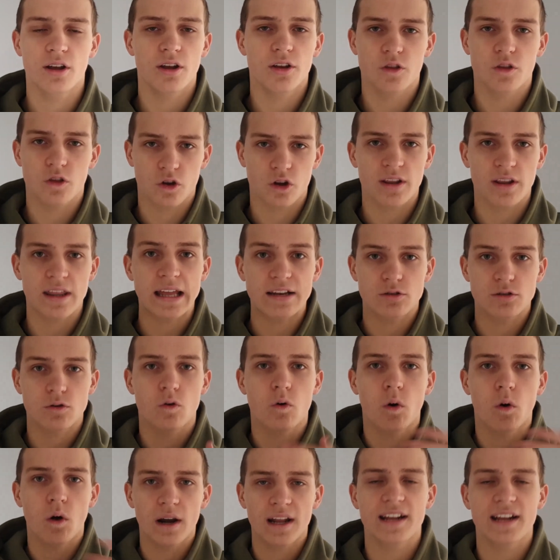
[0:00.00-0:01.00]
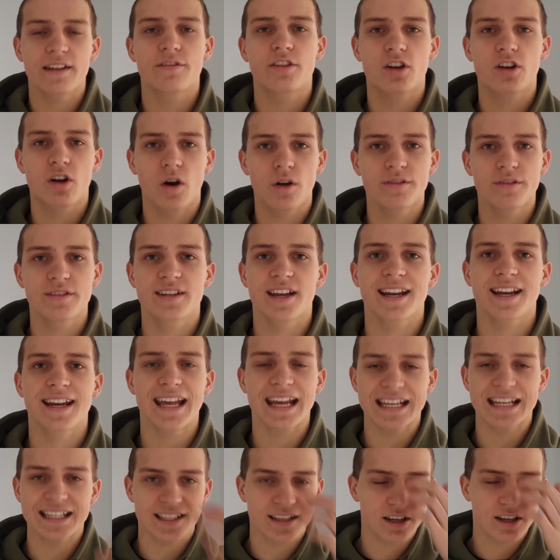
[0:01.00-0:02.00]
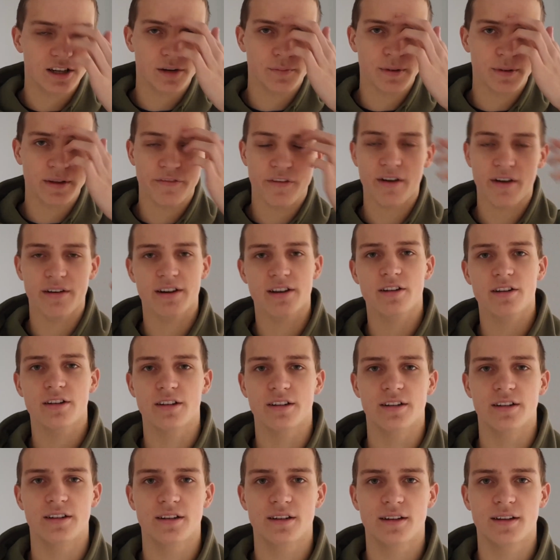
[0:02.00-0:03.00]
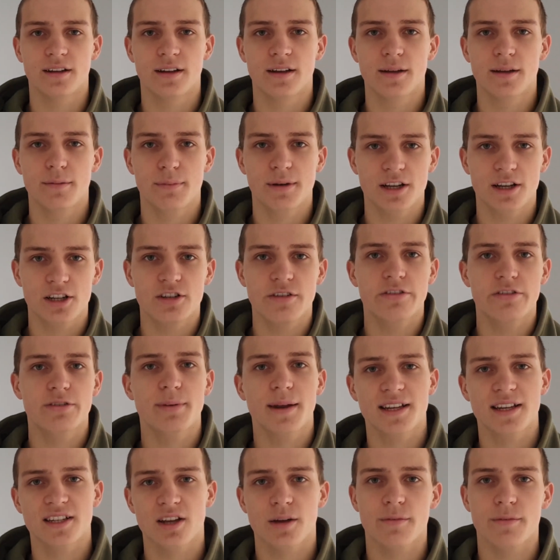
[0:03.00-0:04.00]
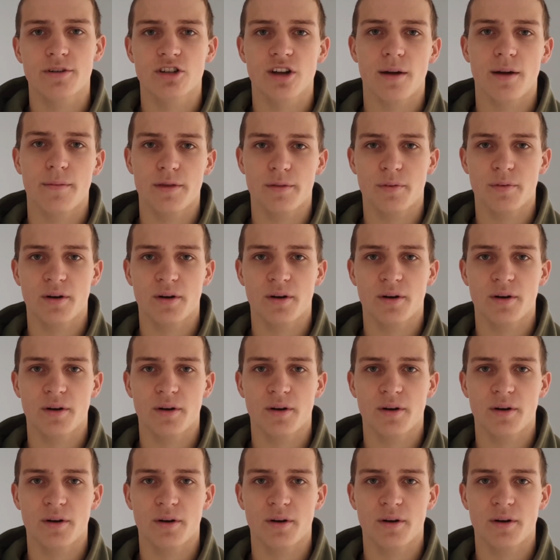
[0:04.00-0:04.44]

the actual quality of the content isn't going to be very good, because you've spent so much time on the